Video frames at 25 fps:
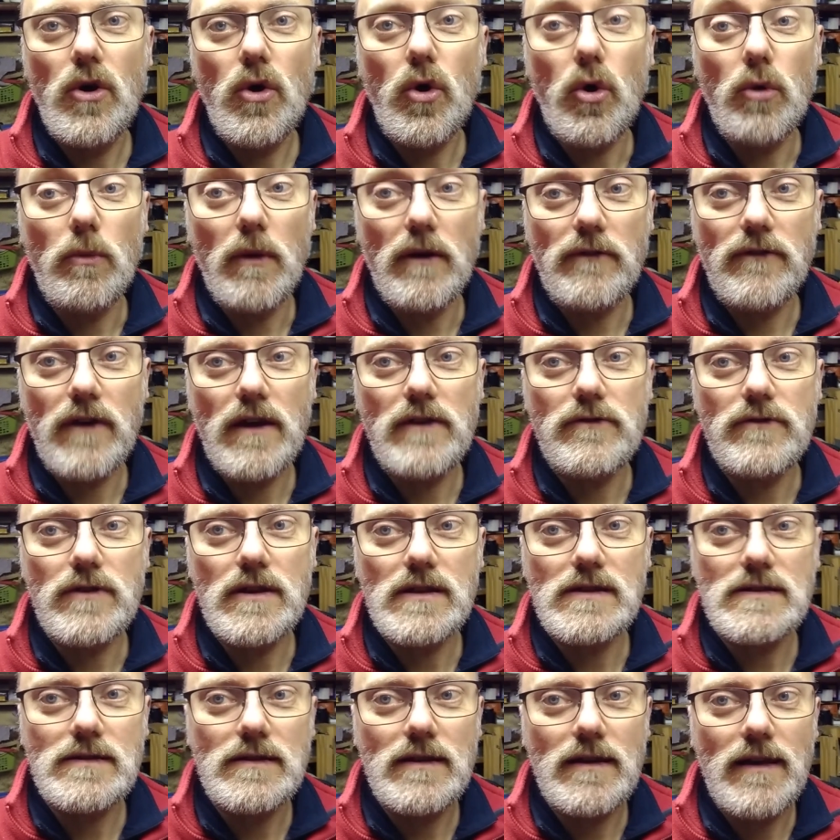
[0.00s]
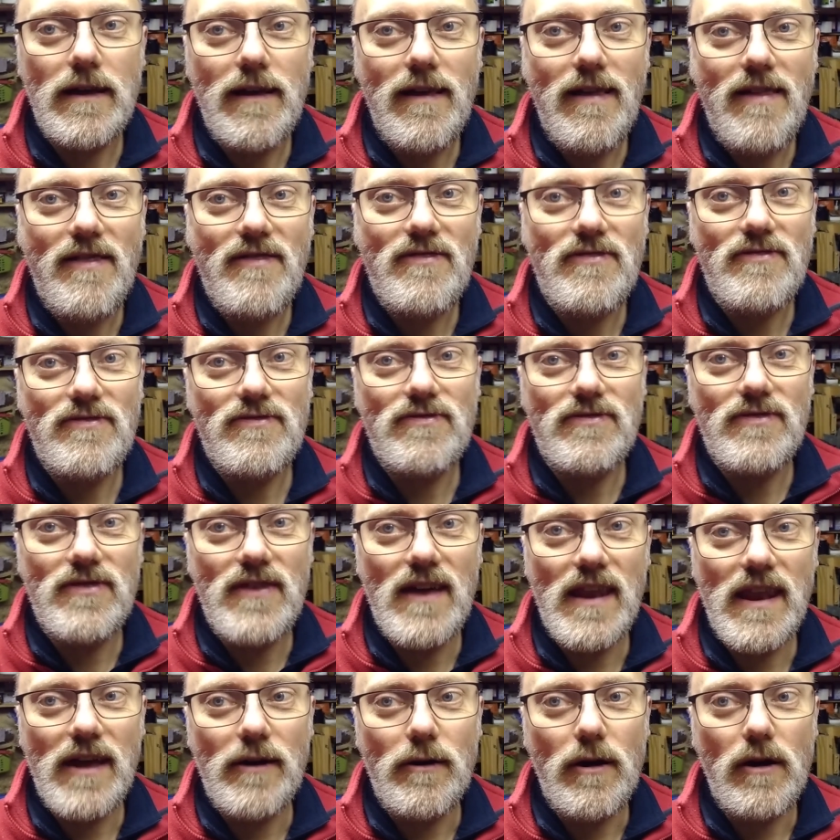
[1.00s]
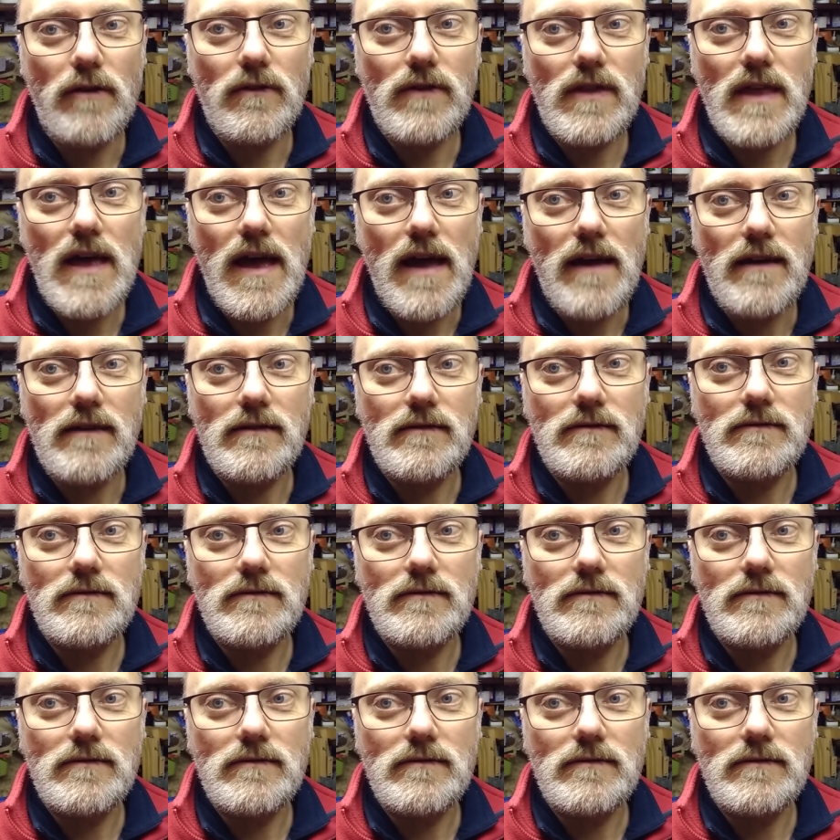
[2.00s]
or my favourite, they're now over there.